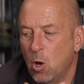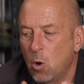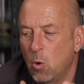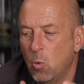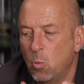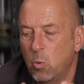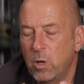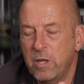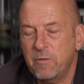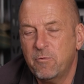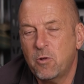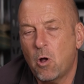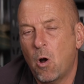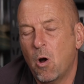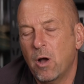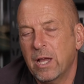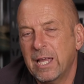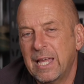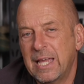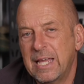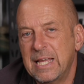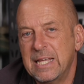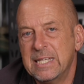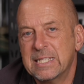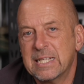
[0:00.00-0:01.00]
we've got
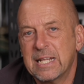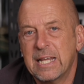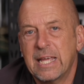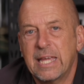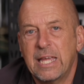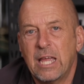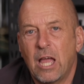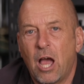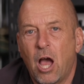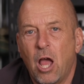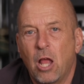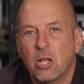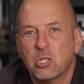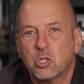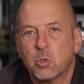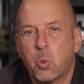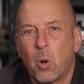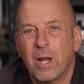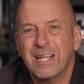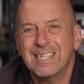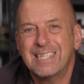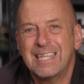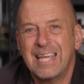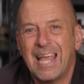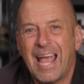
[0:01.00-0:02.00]
easily
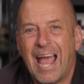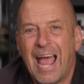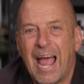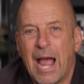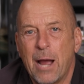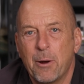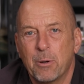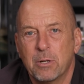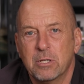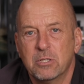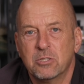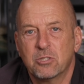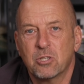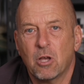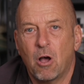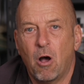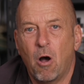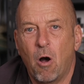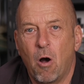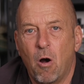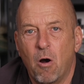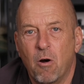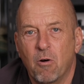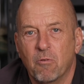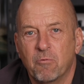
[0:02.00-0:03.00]
20 hours
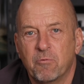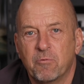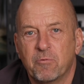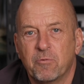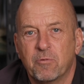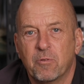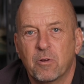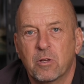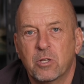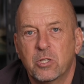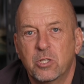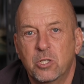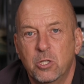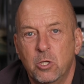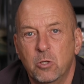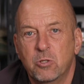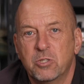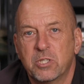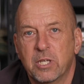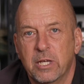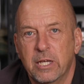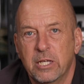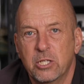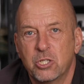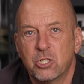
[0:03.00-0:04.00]
of
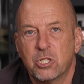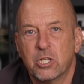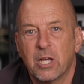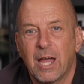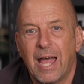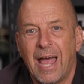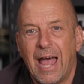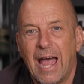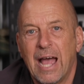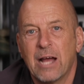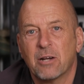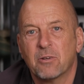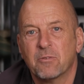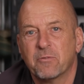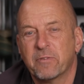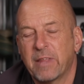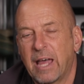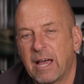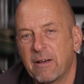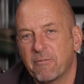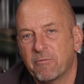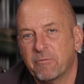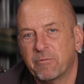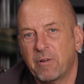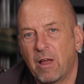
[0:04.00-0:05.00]
usage out of that